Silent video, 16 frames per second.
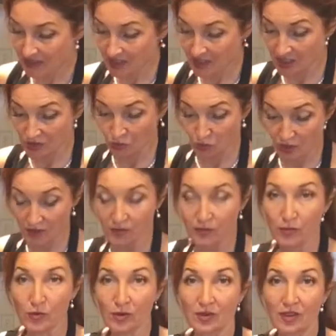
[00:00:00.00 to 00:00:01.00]
This is
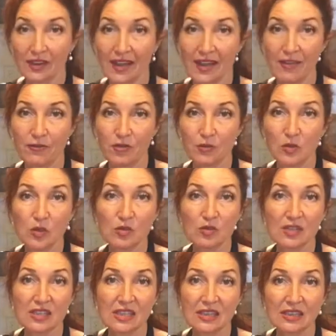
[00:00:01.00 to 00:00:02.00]
wonderful lamb from New
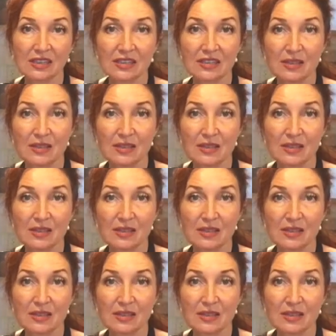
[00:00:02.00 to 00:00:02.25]
Zealand.